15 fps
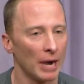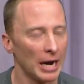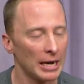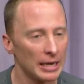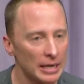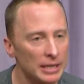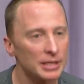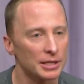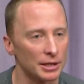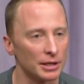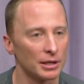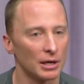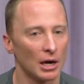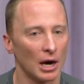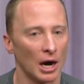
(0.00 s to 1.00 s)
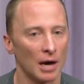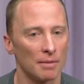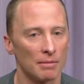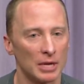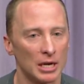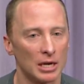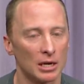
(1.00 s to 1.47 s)
listen, I
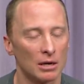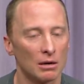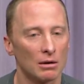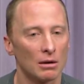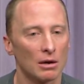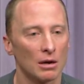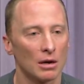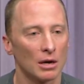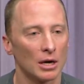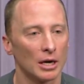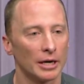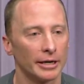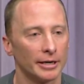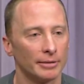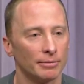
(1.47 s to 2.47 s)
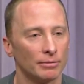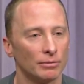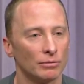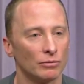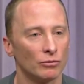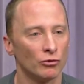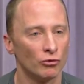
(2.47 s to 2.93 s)
mean
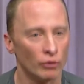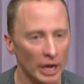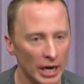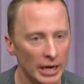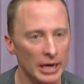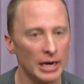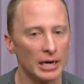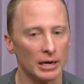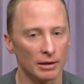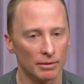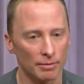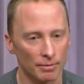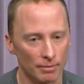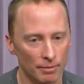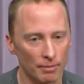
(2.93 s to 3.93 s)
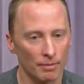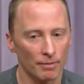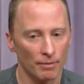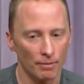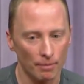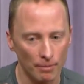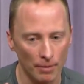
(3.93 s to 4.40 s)
really
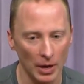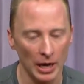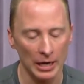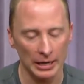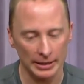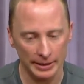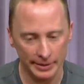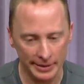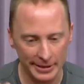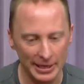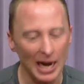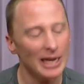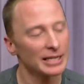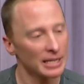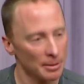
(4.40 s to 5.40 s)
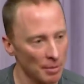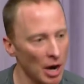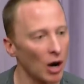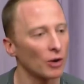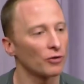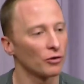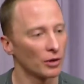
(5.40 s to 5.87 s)
size them
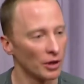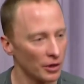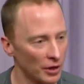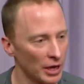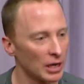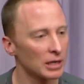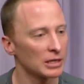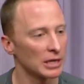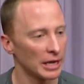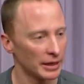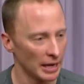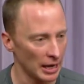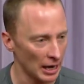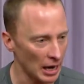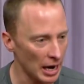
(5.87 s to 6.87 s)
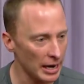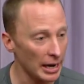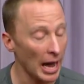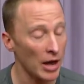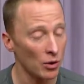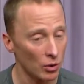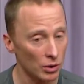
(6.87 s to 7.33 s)
out for the things that they like,
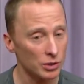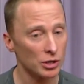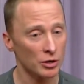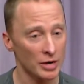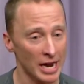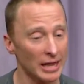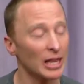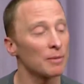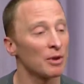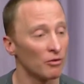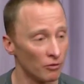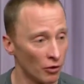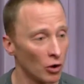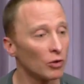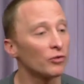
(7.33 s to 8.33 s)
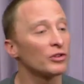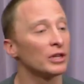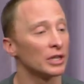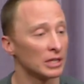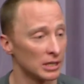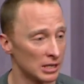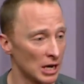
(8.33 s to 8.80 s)
and also get them involved in
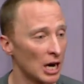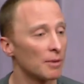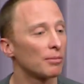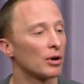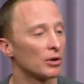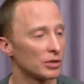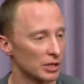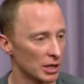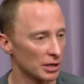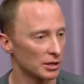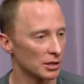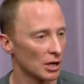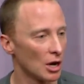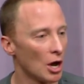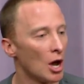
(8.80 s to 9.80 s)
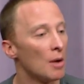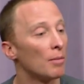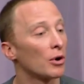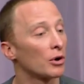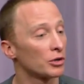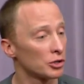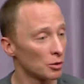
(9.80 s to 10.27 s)
the design process.
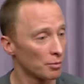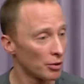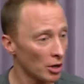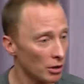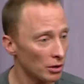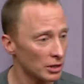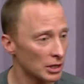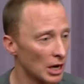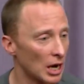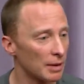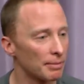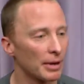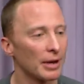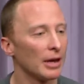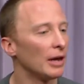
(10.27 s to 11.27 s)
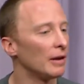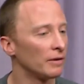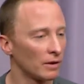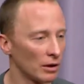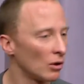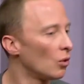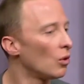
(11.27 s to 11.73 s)
Because your prototype is
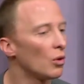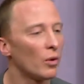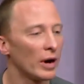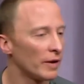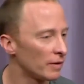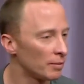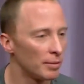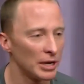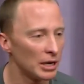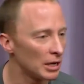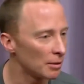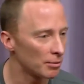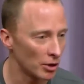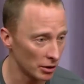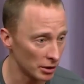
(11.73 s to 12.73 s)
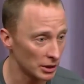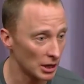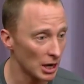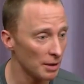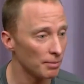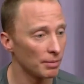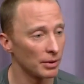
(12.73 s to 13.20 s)
going to always be a
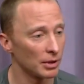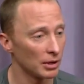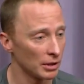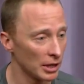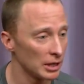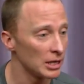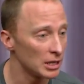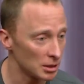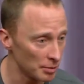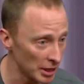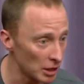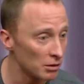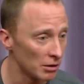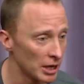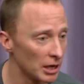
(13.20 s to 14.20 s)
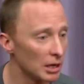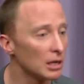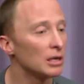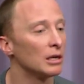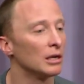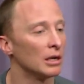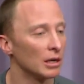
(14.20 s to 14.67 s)
prototype that needs to be
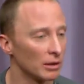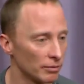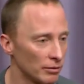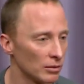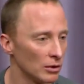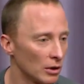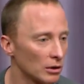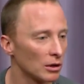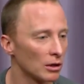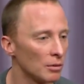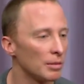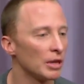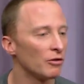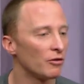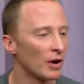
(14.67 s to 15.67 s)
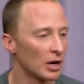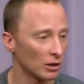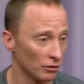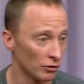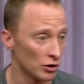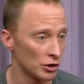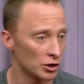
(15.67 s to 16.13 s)
iterated and not going to be the
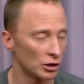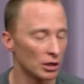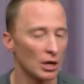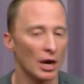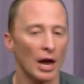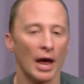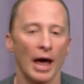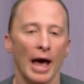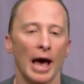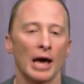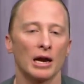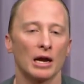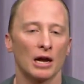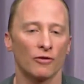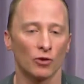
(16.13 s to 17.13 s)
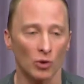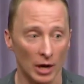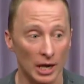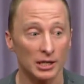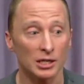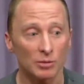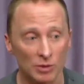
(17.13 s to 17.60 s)
final version. And if your
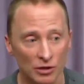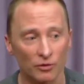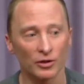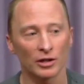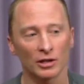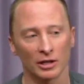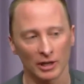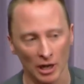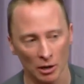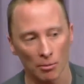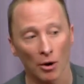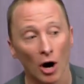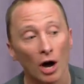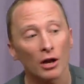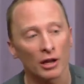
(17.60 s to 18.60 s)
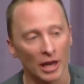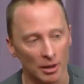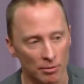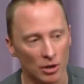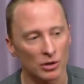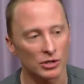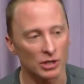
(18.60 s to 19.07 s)
customers feel that they're part of
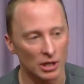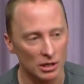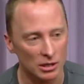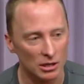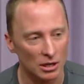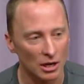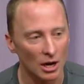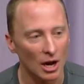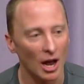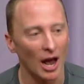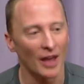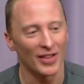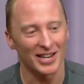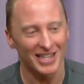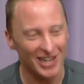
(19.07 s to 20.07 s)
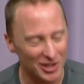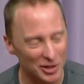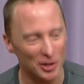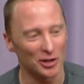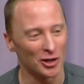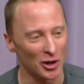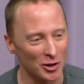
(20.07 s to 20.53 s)
that process and they take a
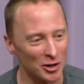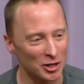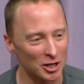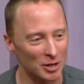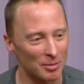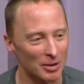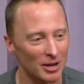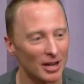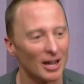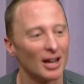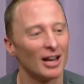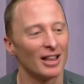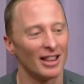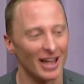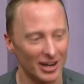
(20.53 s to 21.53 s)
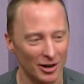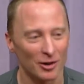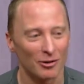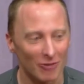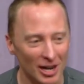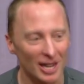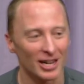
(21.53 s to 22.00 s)
certain ownership, that can
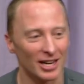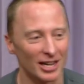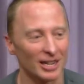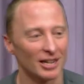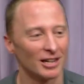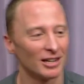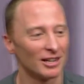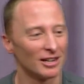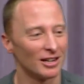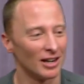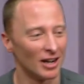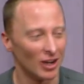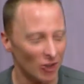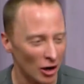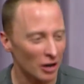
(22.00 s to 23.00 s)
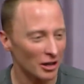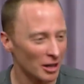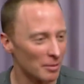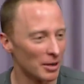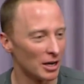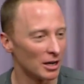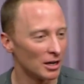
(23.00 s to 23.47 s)
really lock
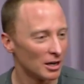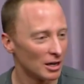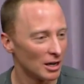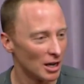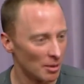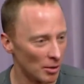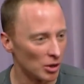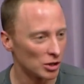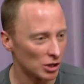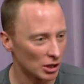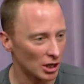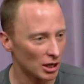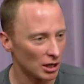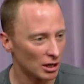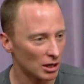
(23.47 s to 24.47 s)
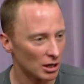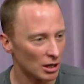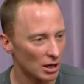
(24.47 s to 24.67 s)
them in emotionally.